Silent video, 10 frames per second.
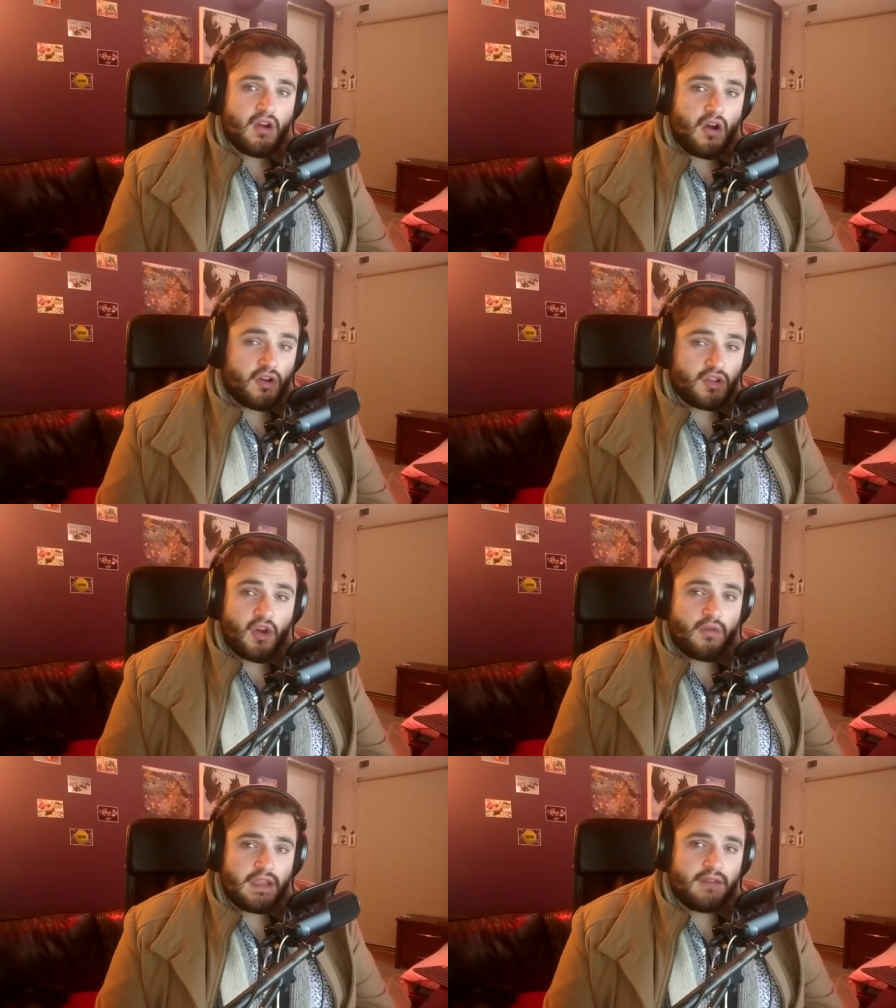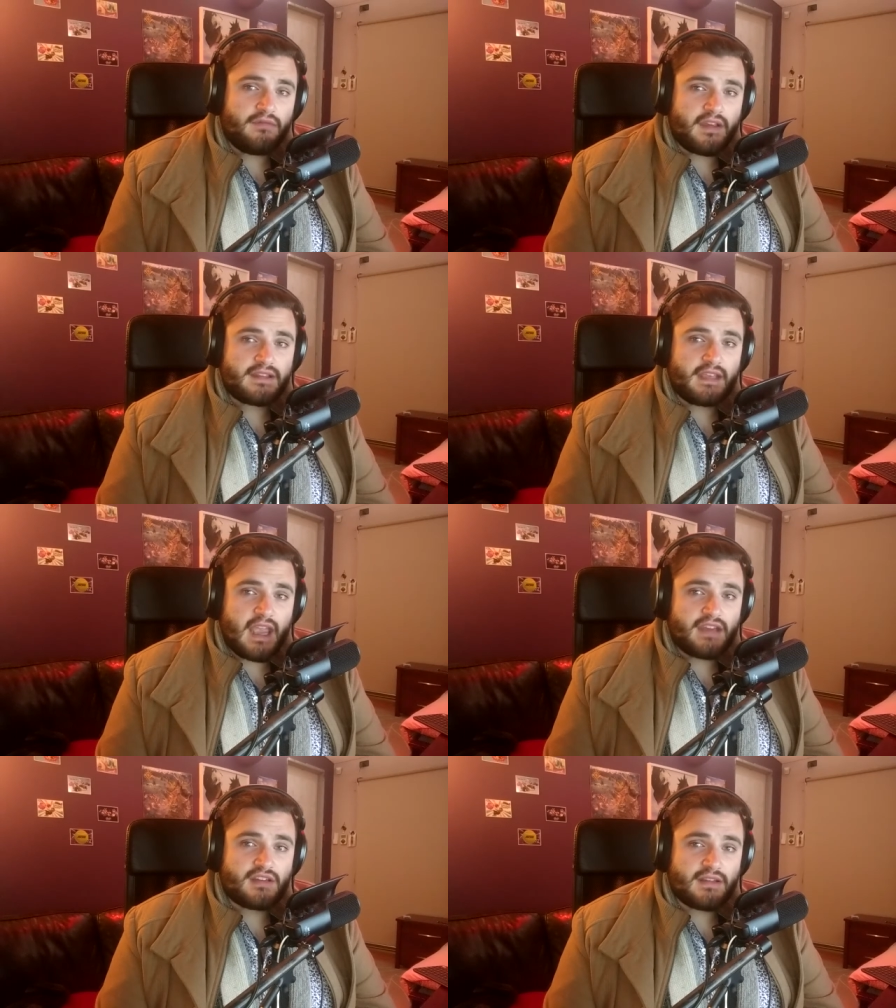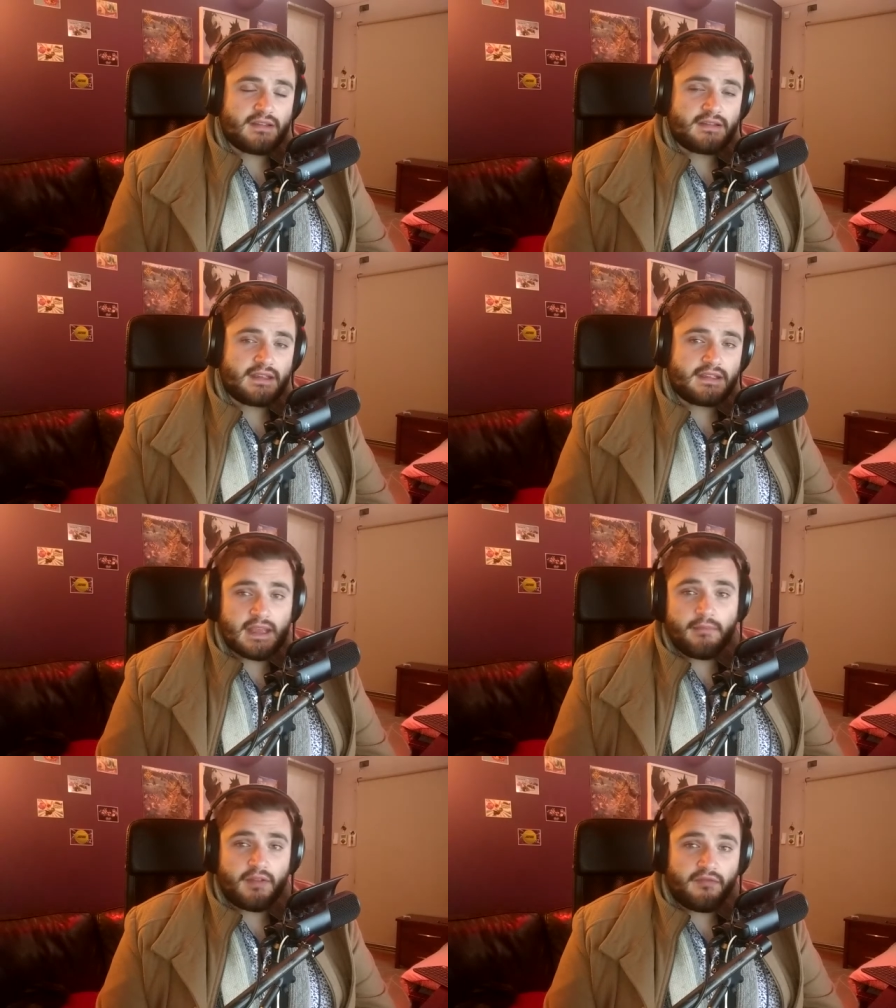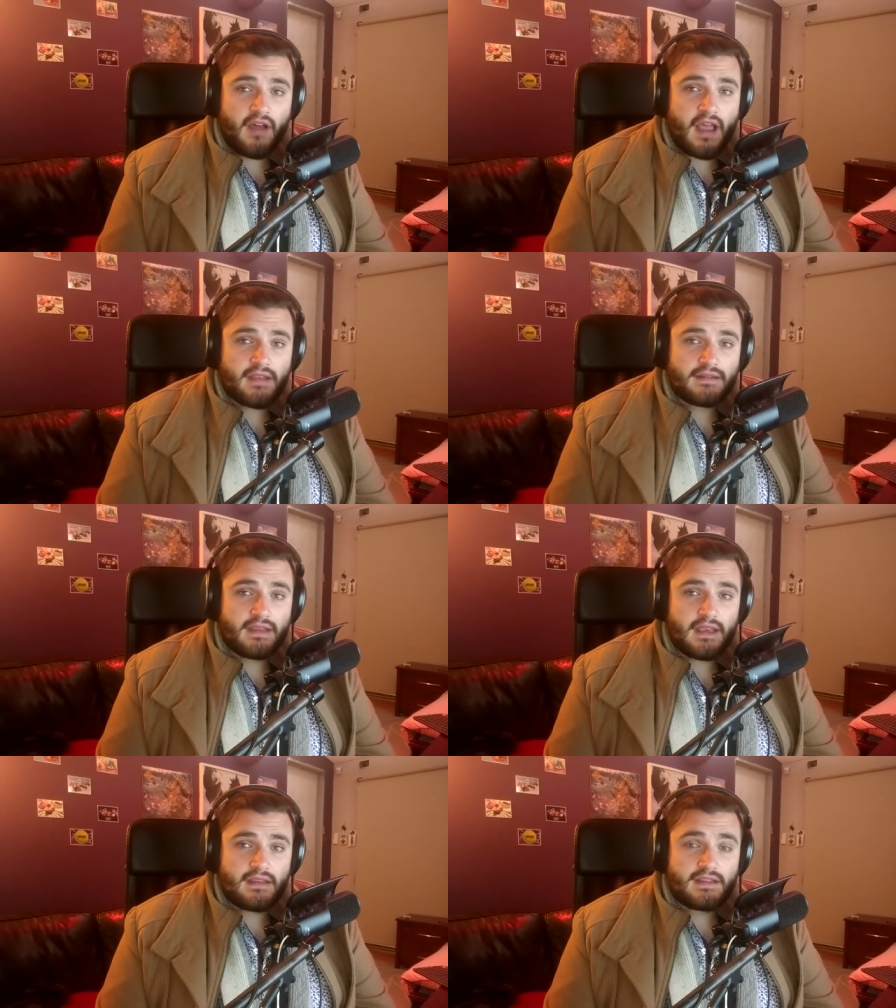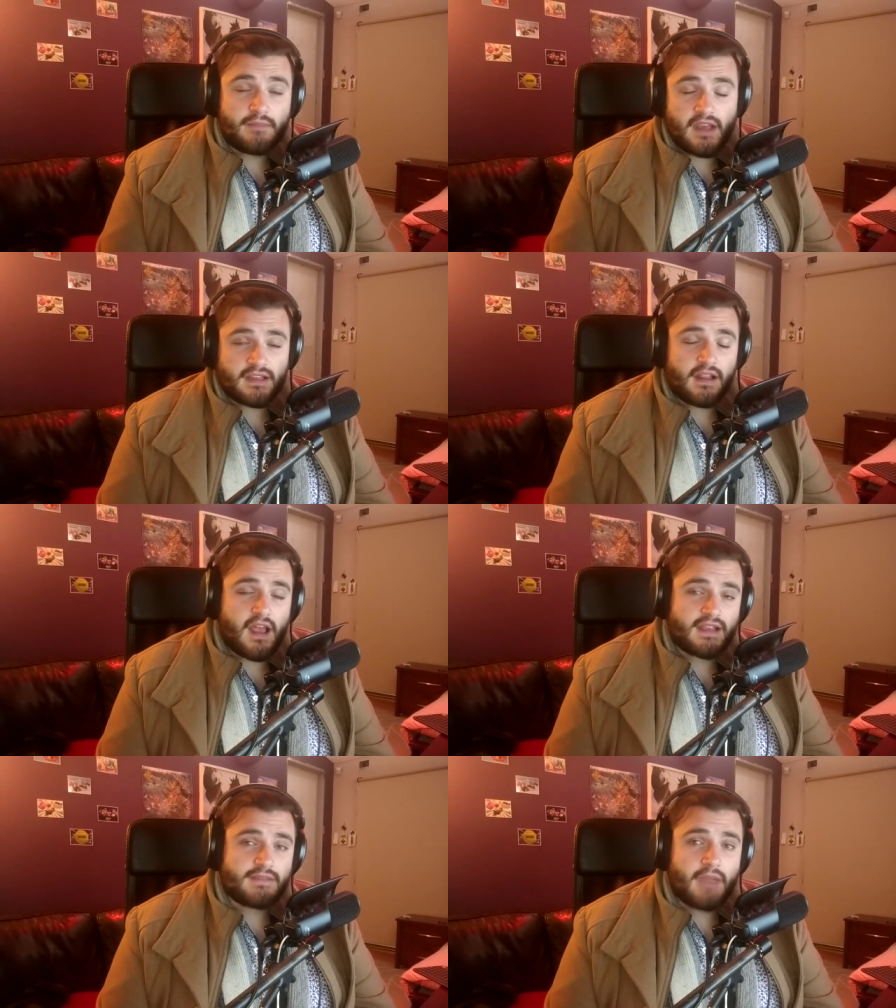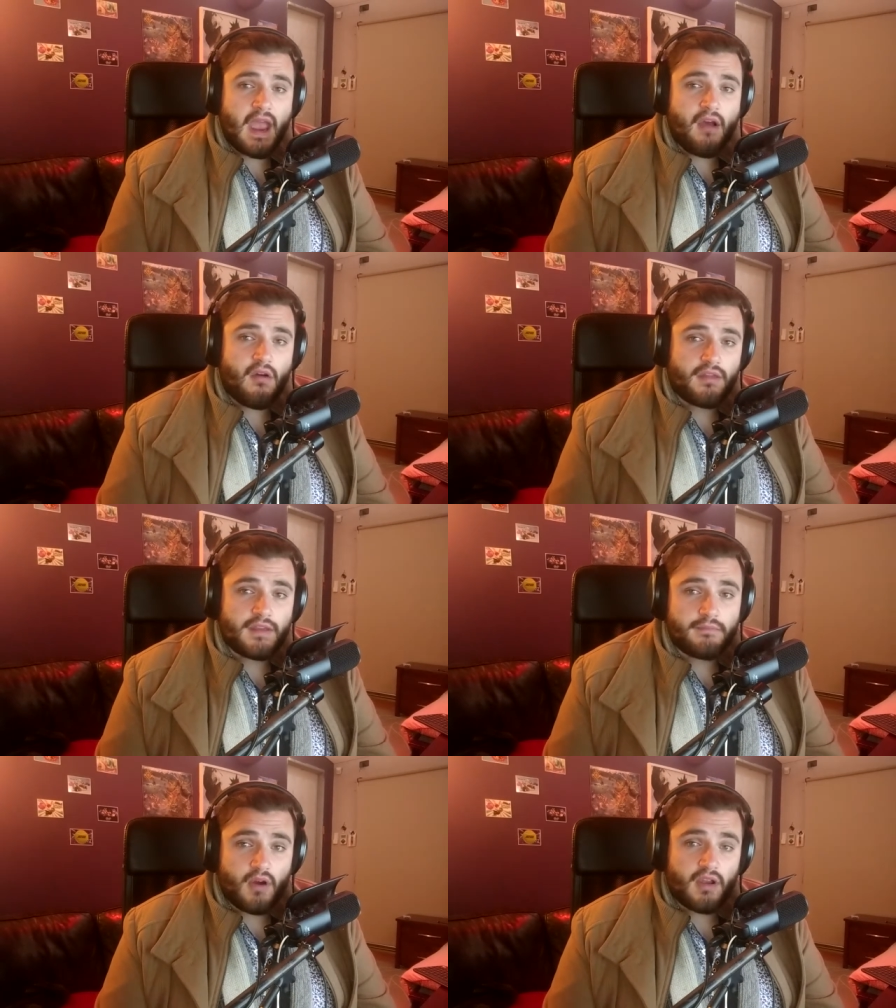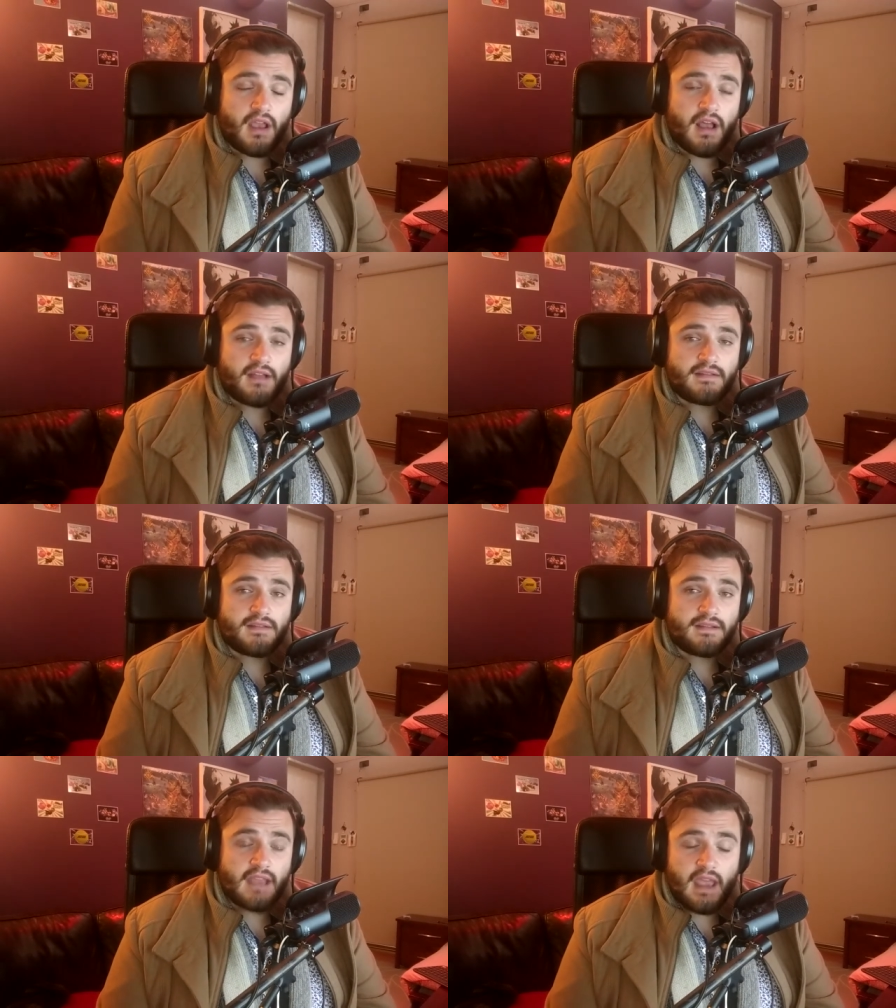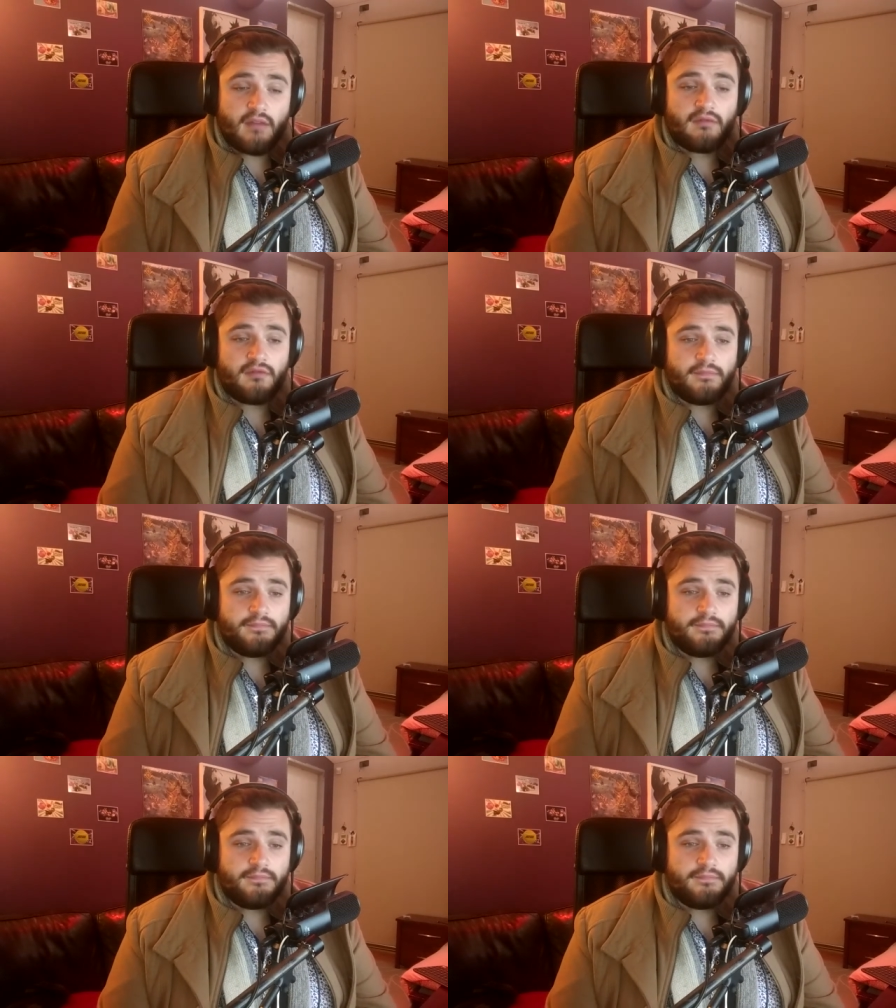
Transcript: ongoing investigations exemplifies the specialized power that podcasts have.